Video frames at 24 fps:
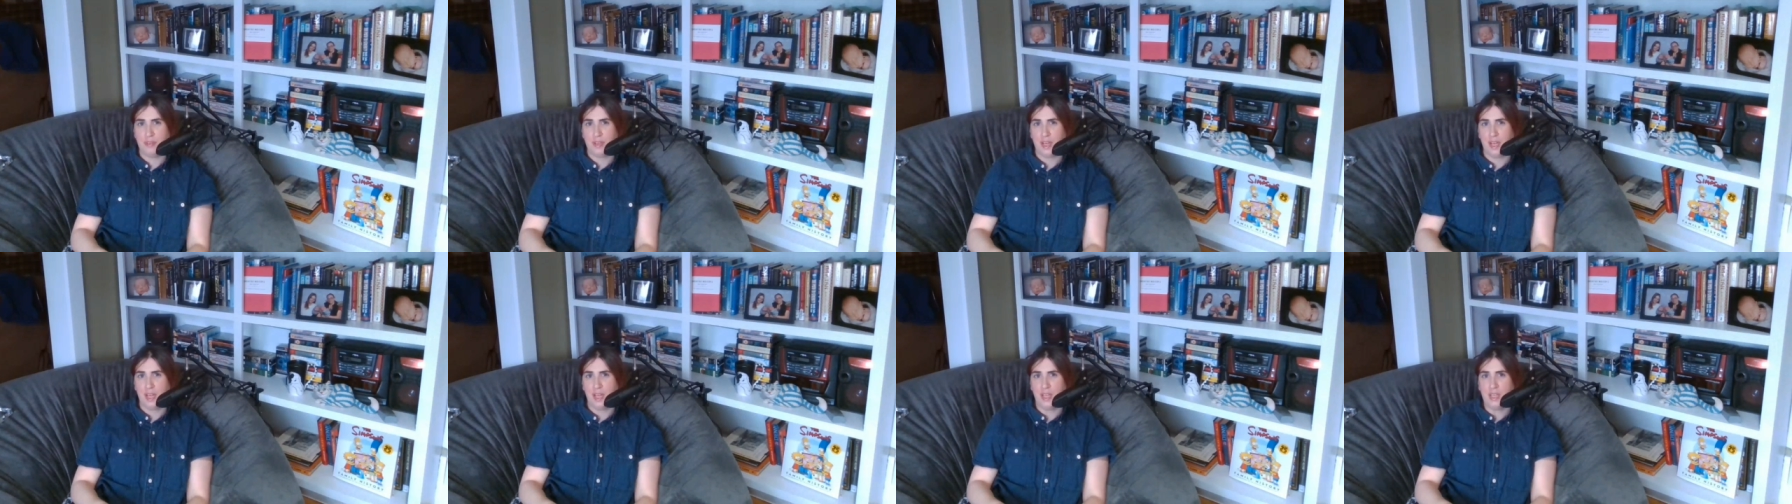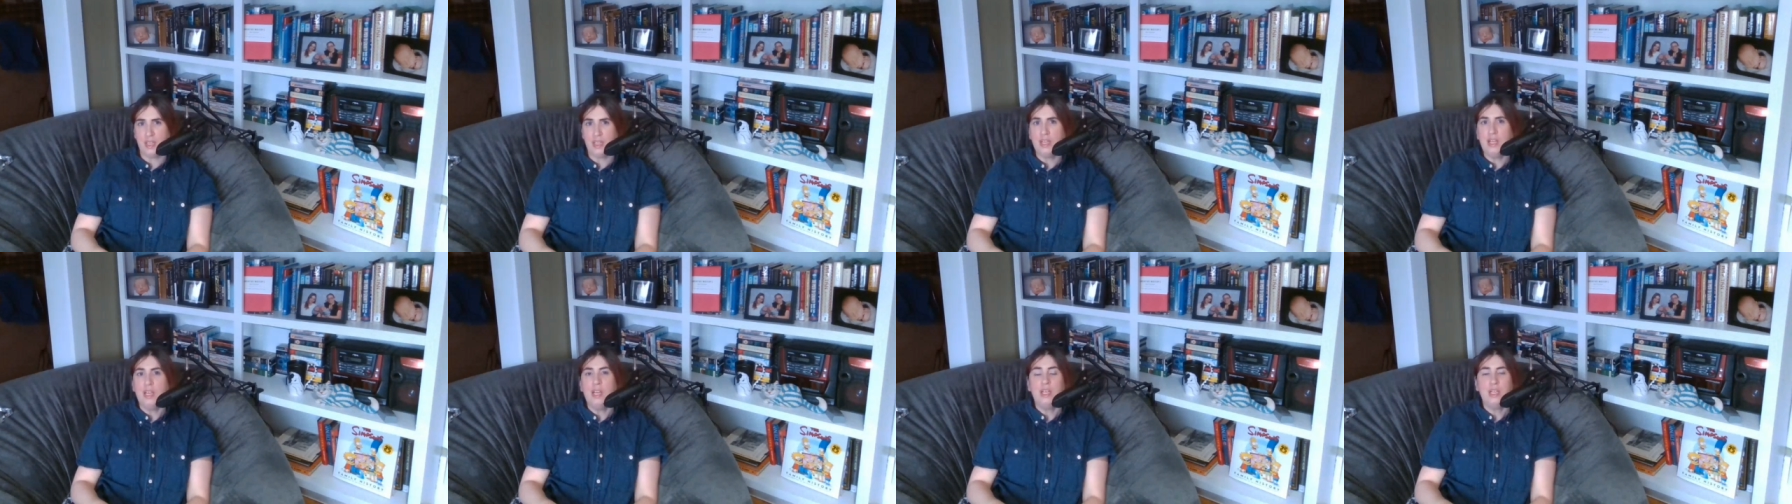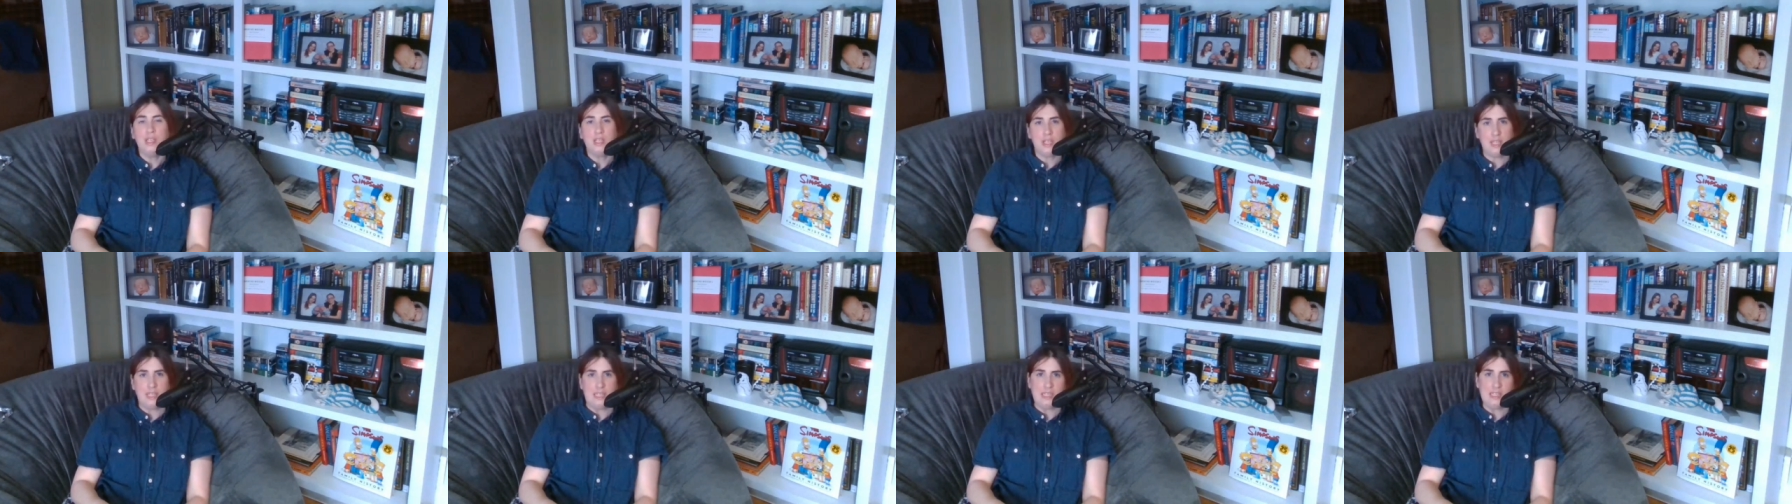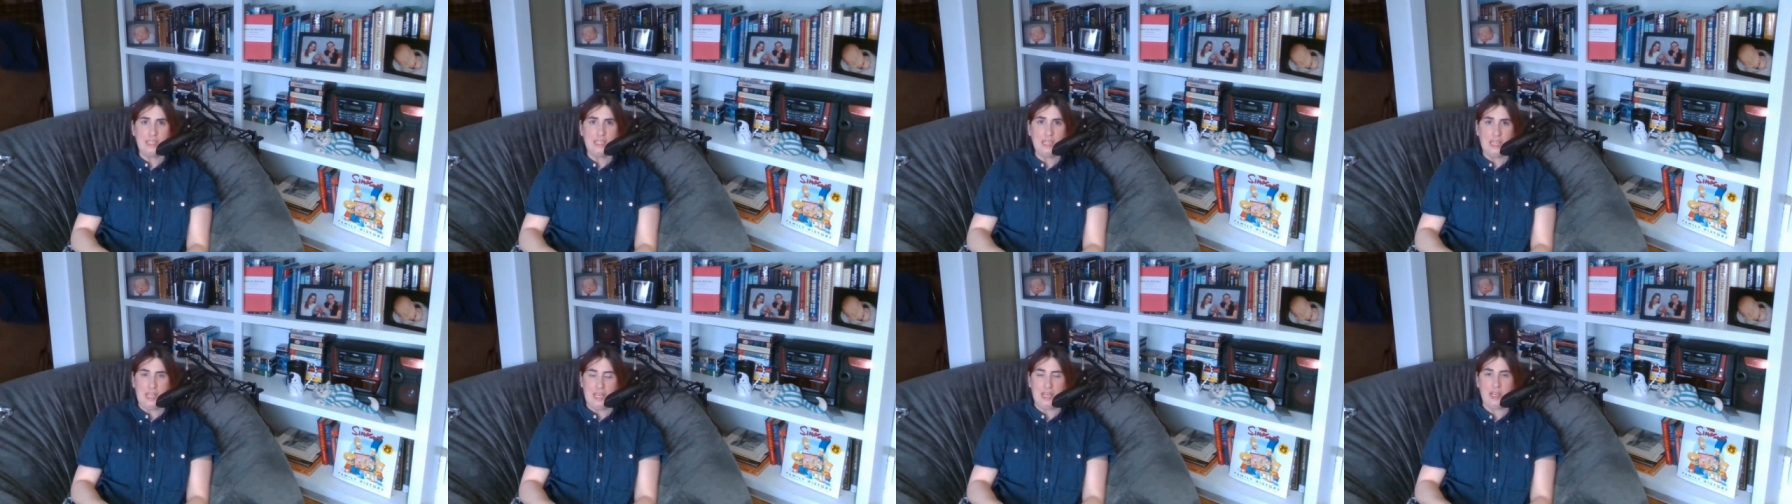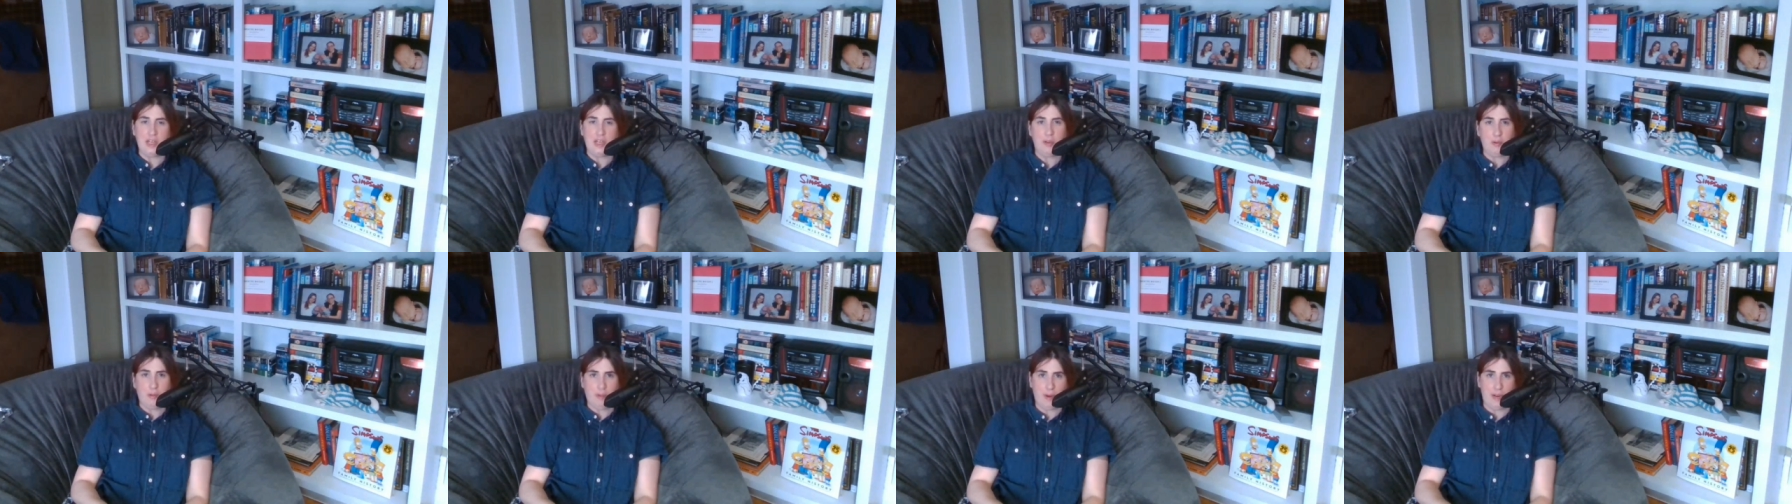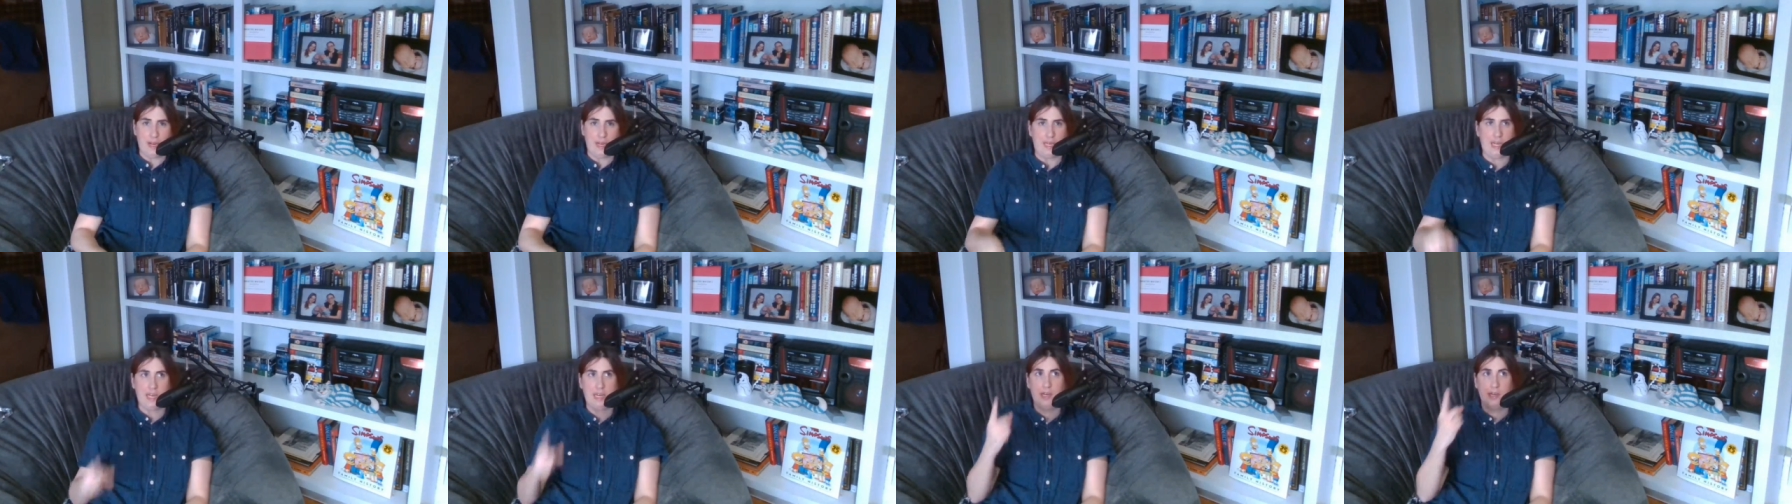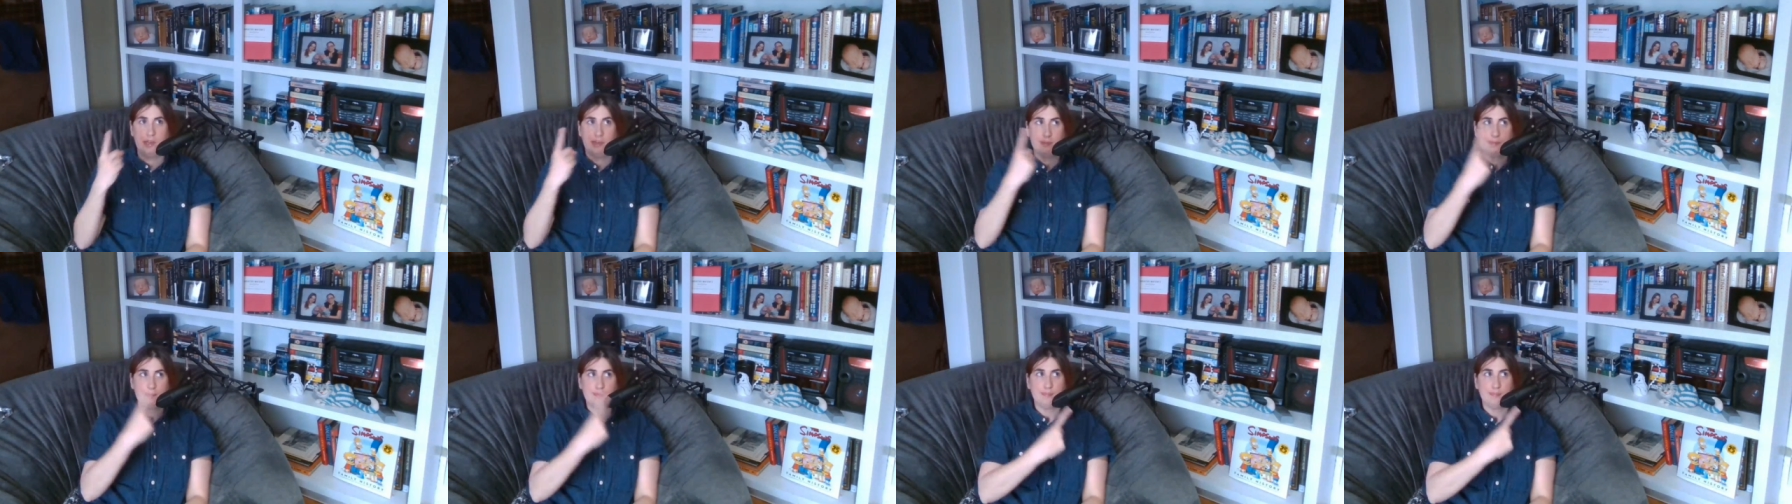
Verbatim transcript: Cut, click the link right here.